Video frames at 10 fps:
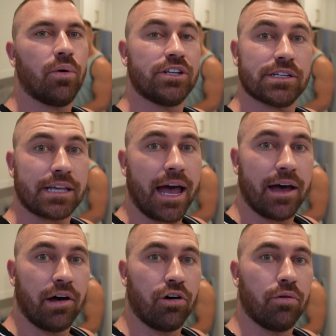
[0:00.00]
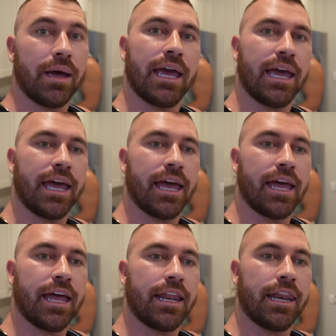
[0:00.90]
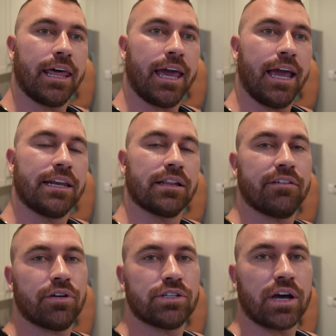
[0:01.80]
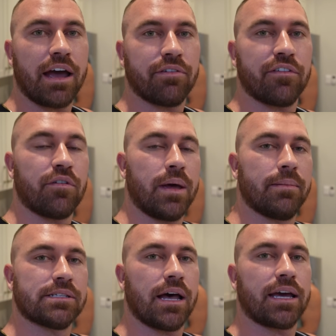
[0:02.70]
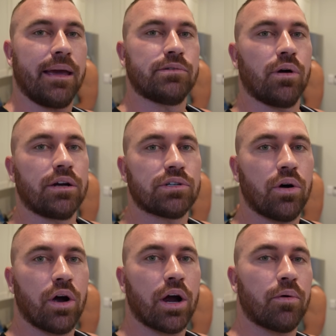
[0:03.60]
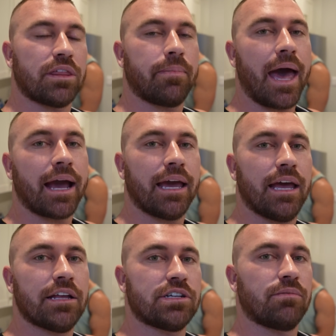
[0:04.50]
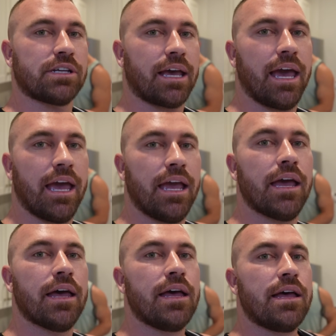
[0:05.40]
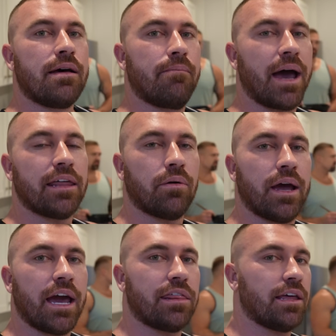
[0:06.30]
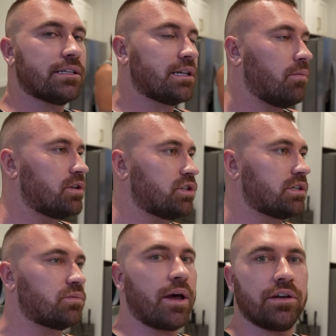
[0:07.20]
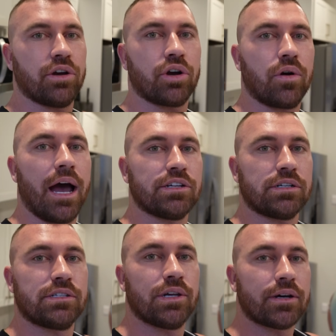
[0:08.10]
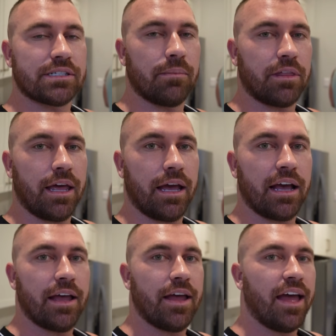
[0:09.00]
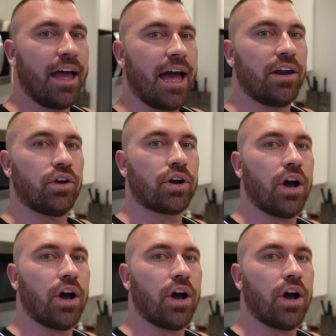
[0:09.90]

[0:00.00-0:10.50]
we just got home and a delivery driver from Amazon came to our door with a package and was like, hey, by the way, I think someone just went into your garage and took something out of your